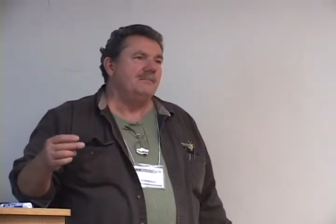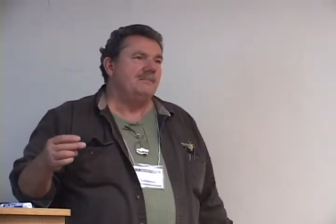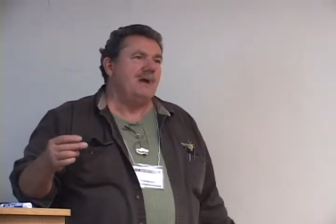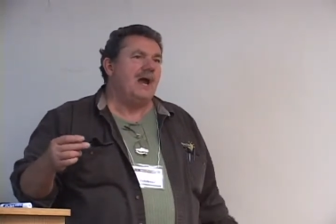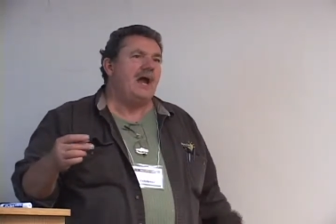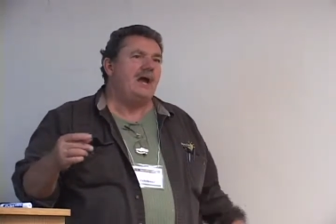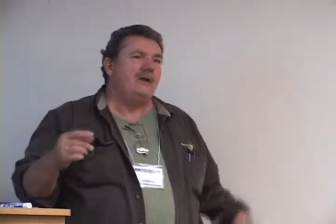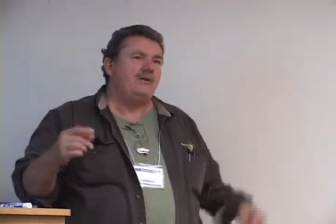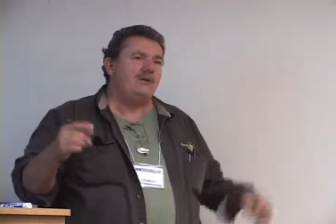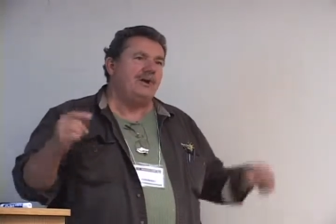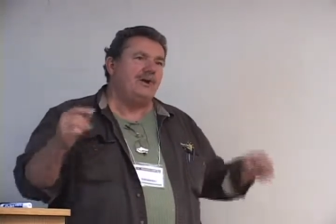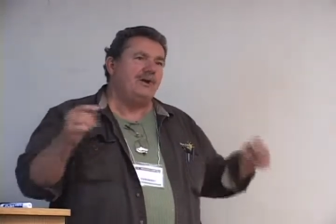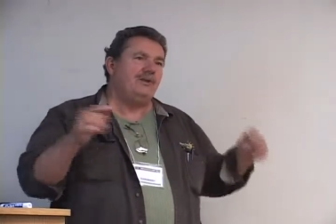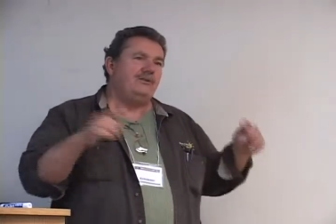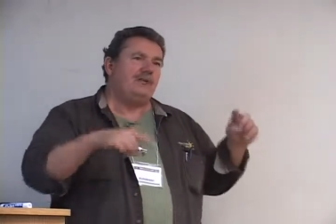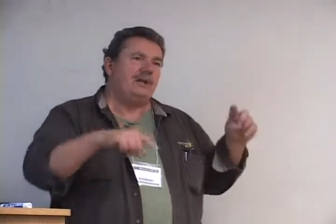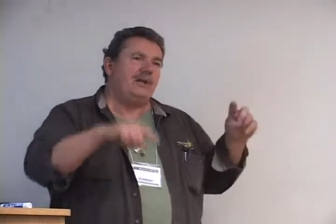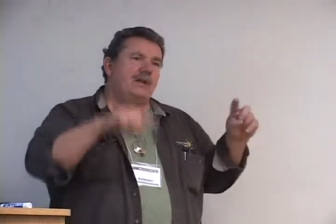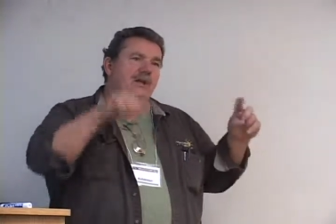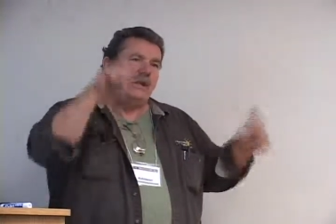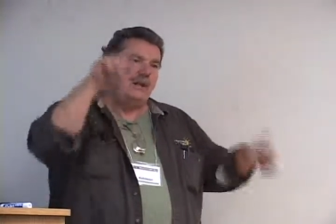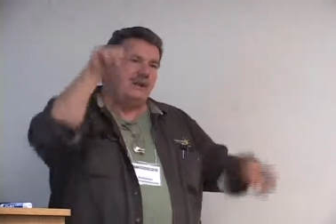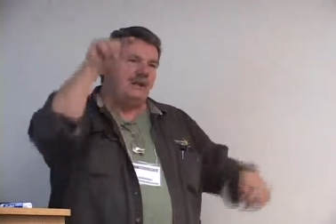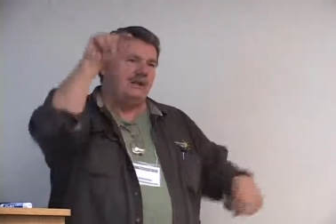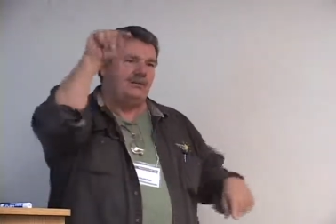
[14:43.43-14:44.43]
batteries,
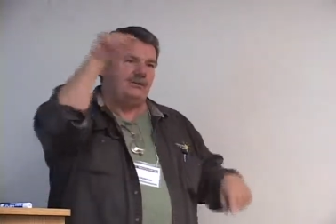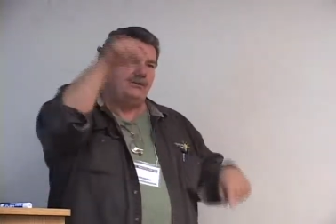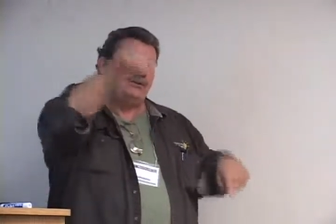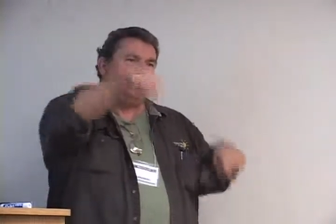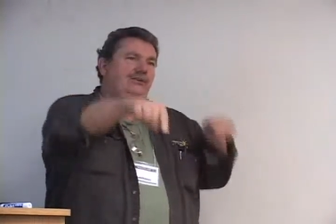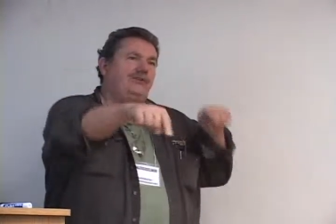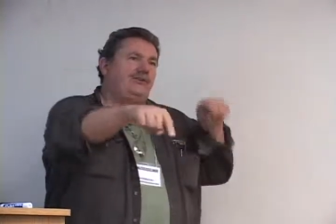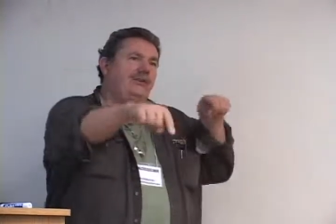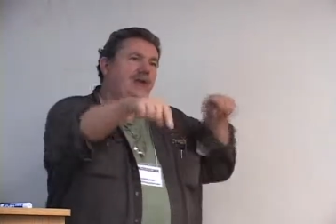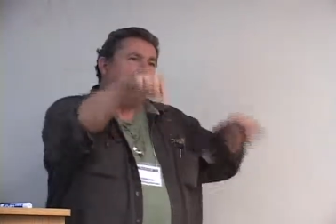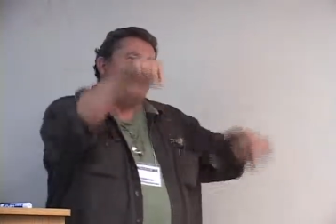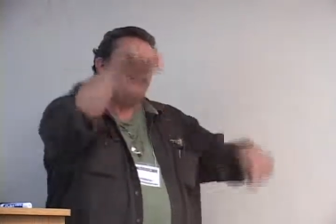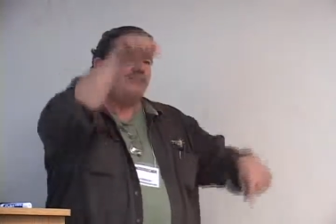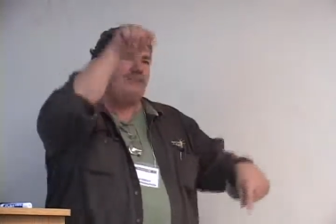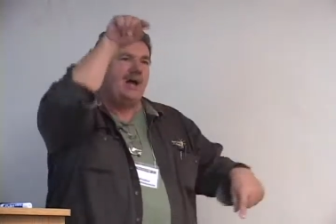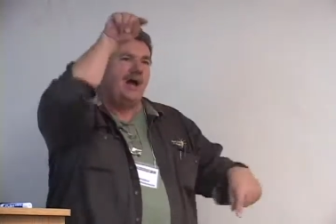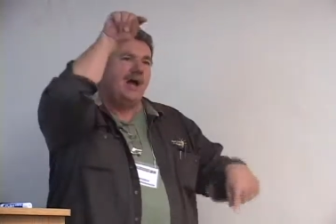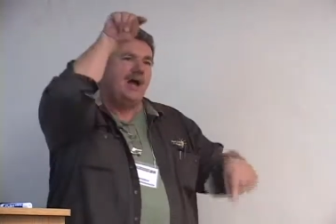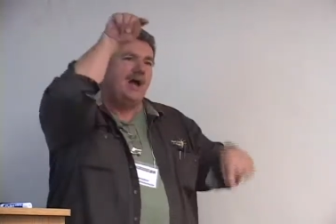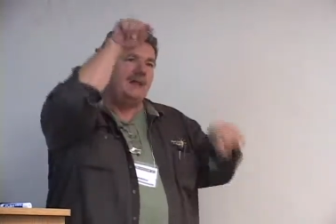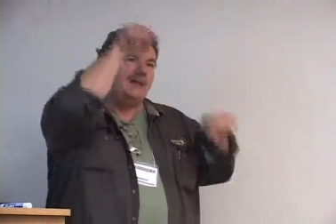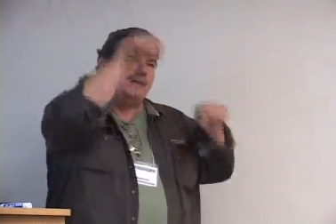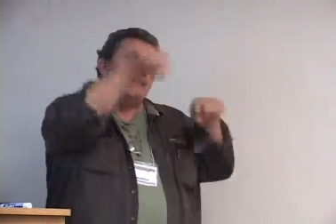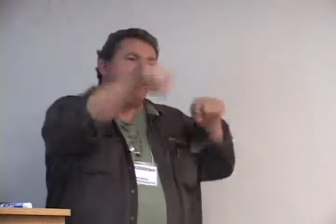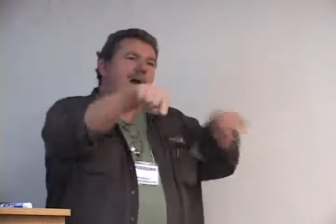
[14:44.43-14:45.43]
and it had stepped
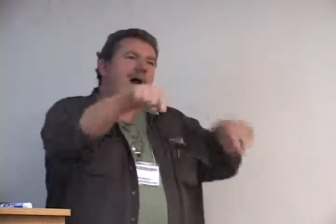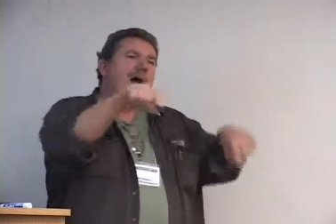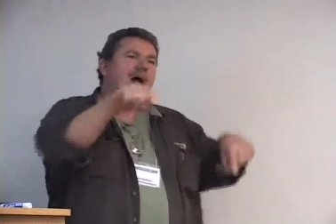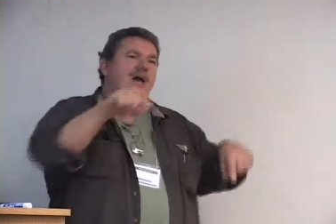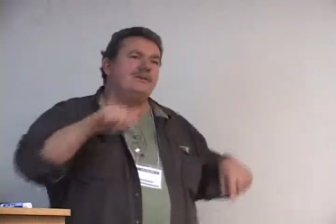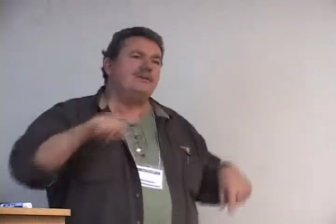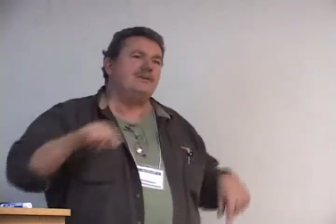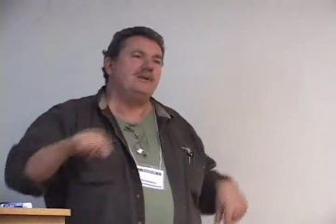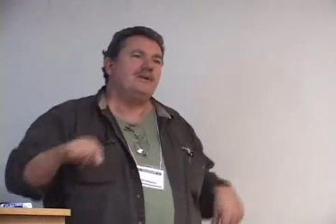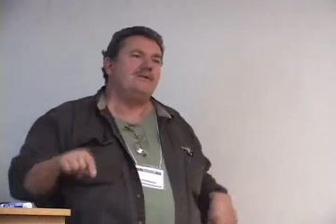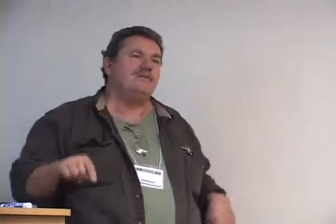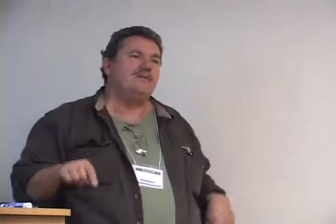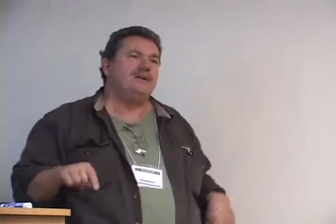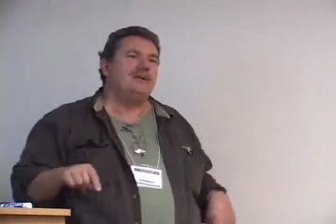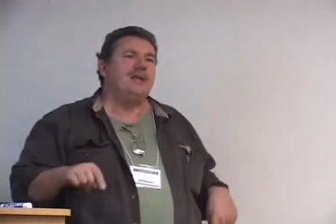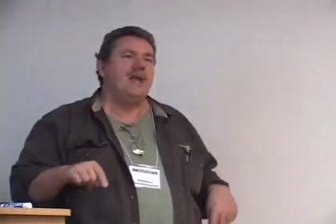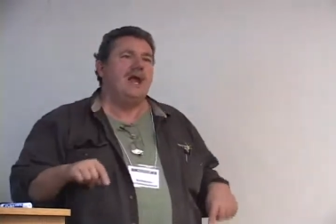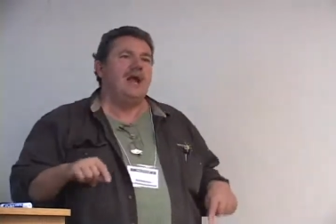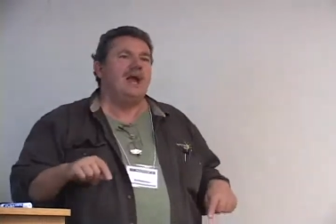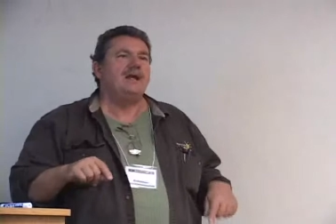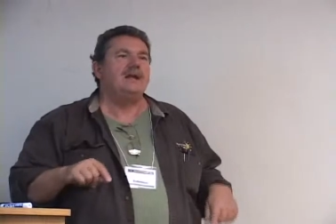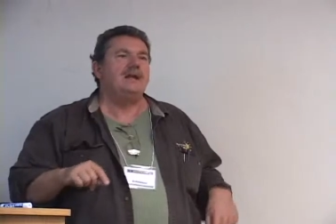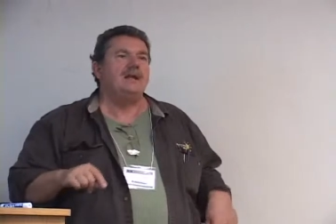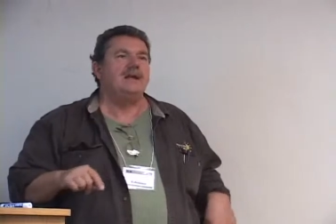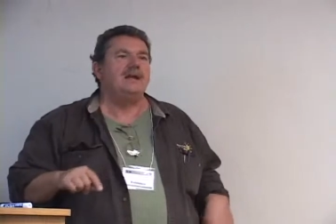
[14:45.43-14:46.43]
on the positive and
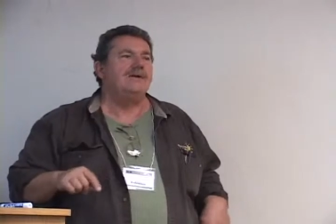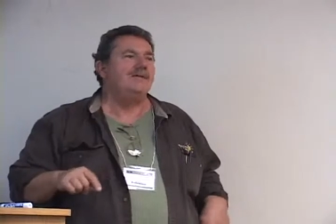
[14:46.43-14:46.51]
negative.